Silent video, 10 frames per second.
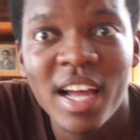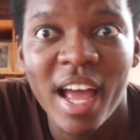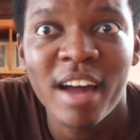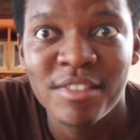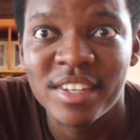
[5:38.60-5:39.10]

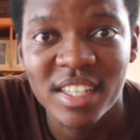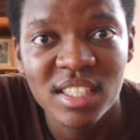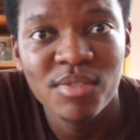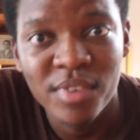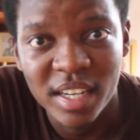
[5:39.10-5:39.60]

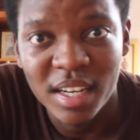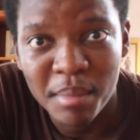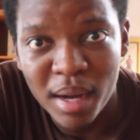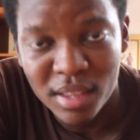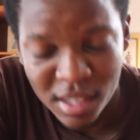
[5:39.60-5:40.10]
Africans feel
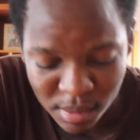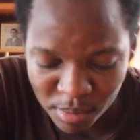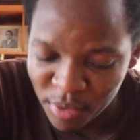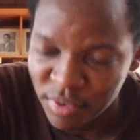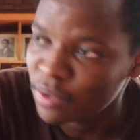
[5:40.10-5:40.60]
about this
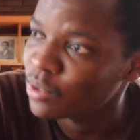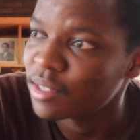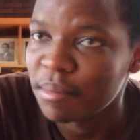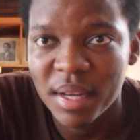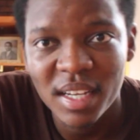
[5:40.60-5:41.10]
movie. It was
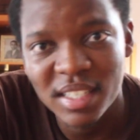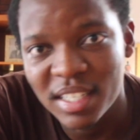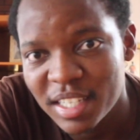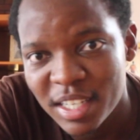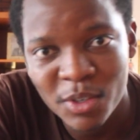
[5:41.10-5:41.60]

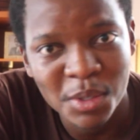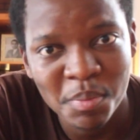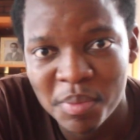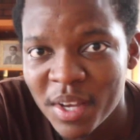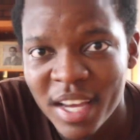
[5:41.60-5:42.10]
amazing. He was
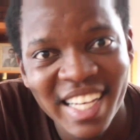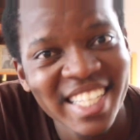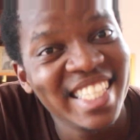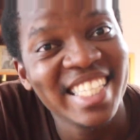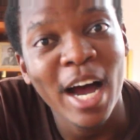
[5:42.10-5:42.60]

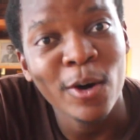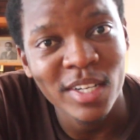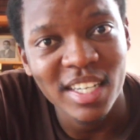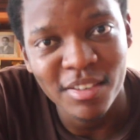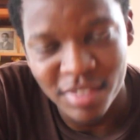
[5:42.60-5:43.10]
he
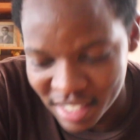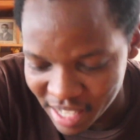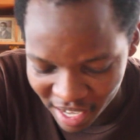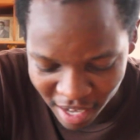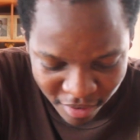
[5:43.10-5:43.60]
sounded even
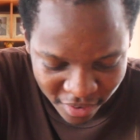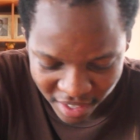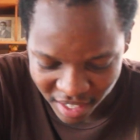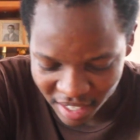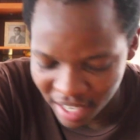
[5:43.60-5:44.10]
South
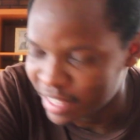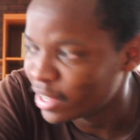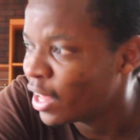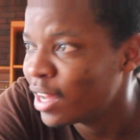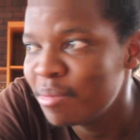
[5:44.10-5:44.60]
African. Like
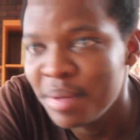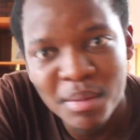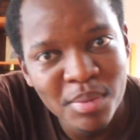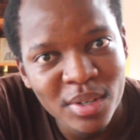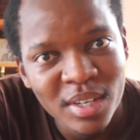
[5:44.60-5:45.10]
a lot of
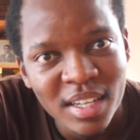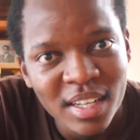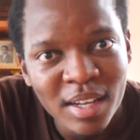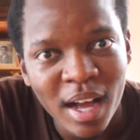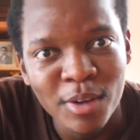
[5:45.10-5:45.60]
people
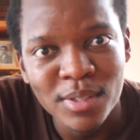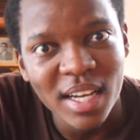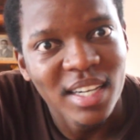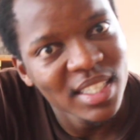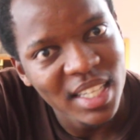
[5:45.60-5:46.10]

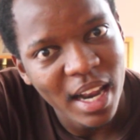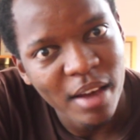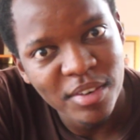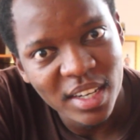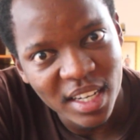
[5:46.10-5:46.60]
outside the South
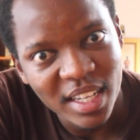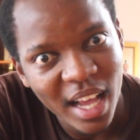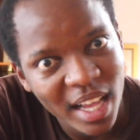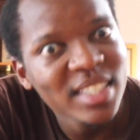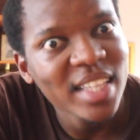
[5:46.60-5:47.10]
African
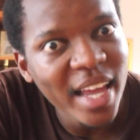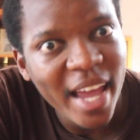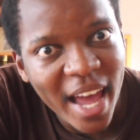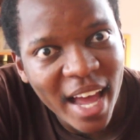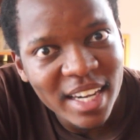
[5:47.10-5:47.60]
cast they
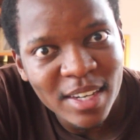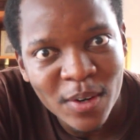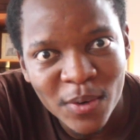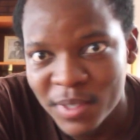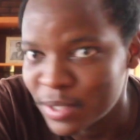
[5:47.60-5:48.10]
had,
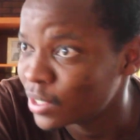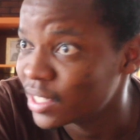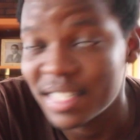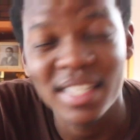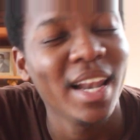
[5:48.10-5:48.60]
which
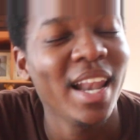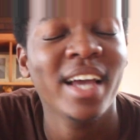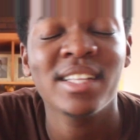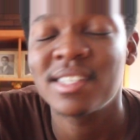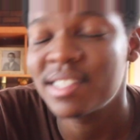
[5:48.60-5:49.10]
was a
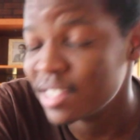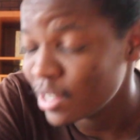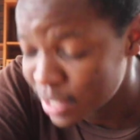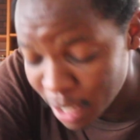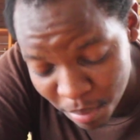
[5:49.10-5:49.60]
delight to see
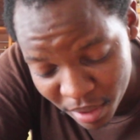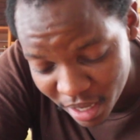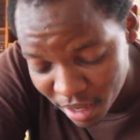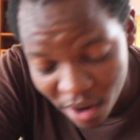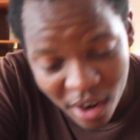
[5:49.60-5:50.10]
on top of
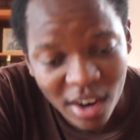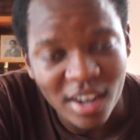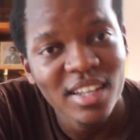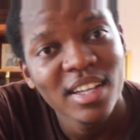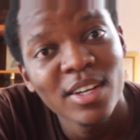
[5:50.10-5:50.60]
that.
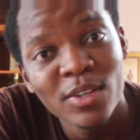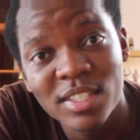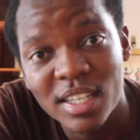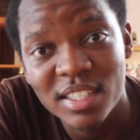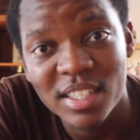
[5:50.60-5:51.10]
Oh,
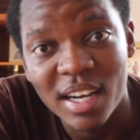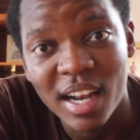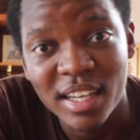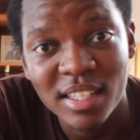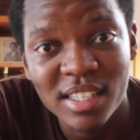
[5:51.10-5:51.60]
such a
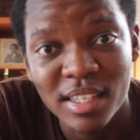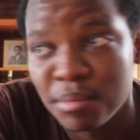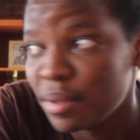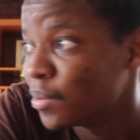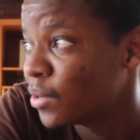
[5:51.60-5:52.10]
delight seeing
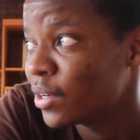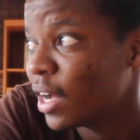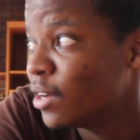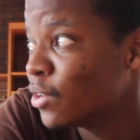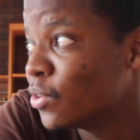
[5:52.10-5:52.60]
people
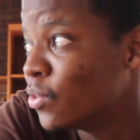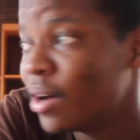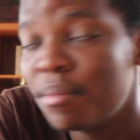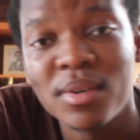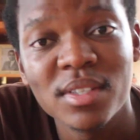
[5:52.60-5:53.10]
kind of
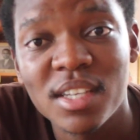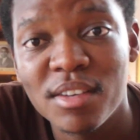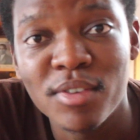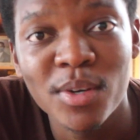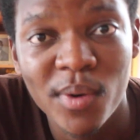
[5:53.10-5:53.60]
grew up on
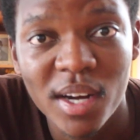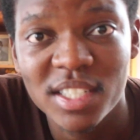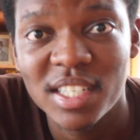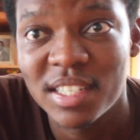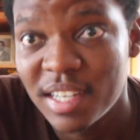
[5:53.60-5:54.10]
TV
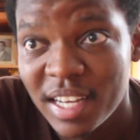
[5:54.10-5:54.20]
watching